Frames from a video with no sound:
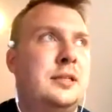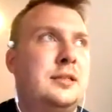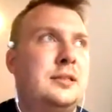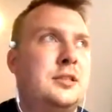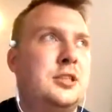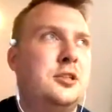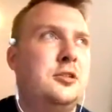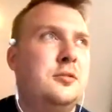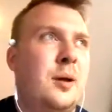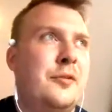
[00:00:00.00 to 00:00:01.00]

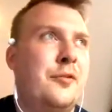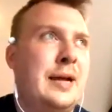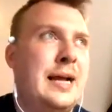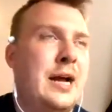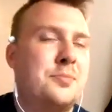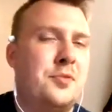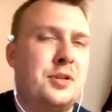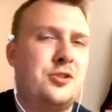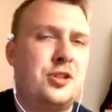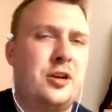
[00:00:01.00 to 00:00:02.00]
48 hours before the
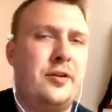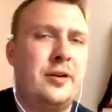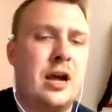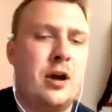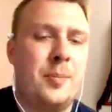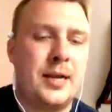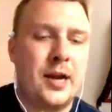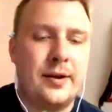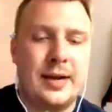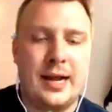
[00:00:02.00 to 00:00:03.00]
show, and that'll be going
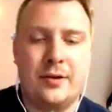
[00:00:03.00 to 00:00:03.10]
out